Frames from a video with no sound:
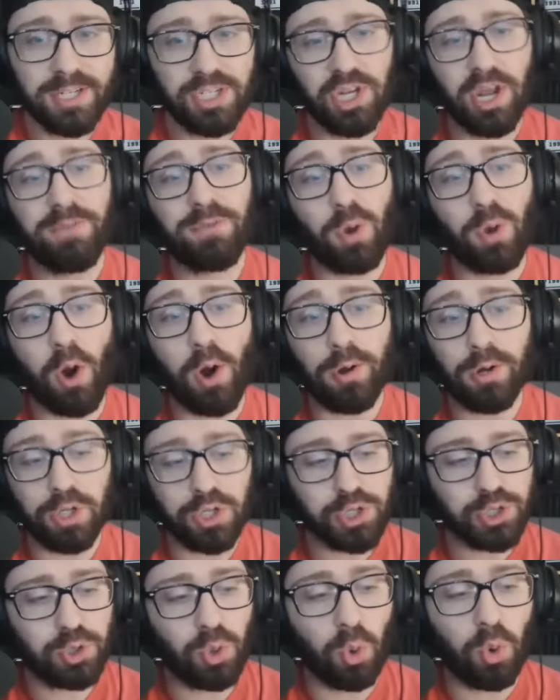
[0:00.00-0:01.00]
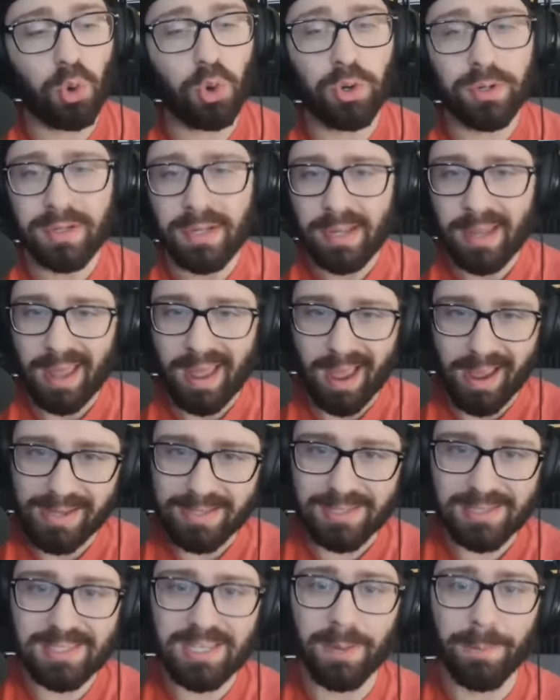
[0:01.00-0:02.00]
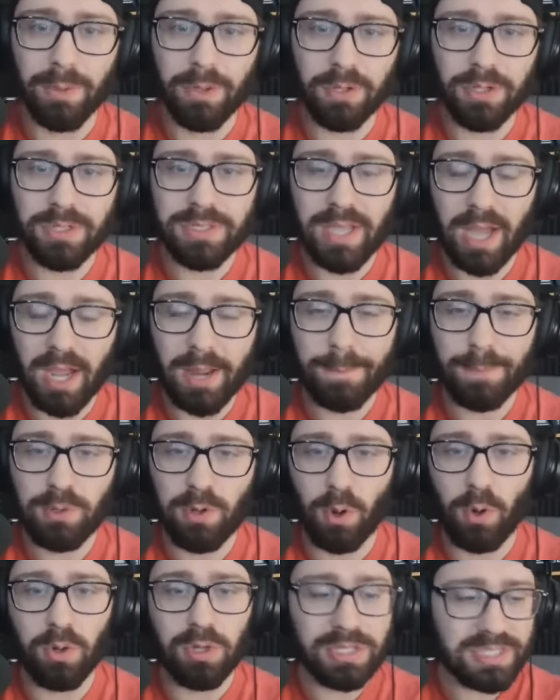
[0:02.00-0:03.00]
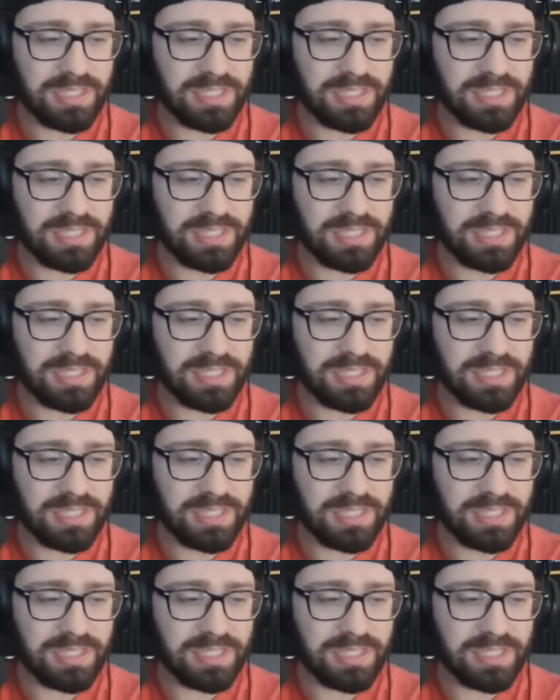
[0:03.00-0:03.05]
Jeff Carter scored a similar type goal,